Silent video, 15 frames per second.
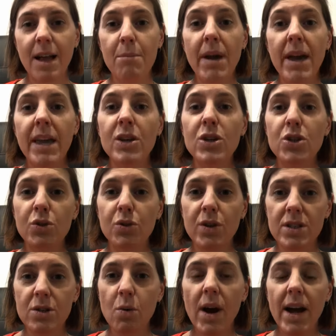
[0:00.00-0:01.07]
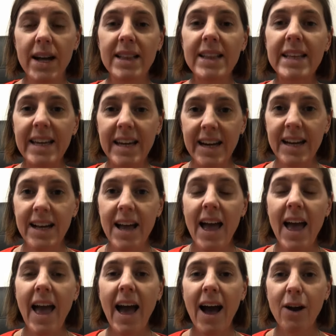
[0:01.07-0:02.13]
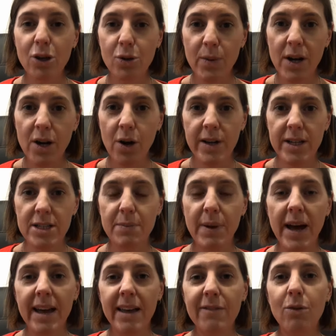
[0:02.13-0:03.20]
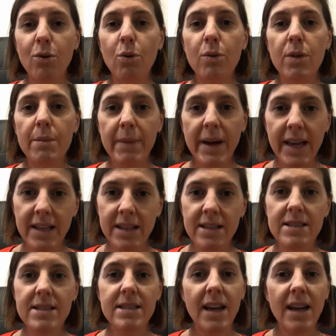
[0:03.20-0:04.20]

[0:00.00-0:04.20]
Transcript: And making sure it's quite clear how you are going to pay for all the maintenance,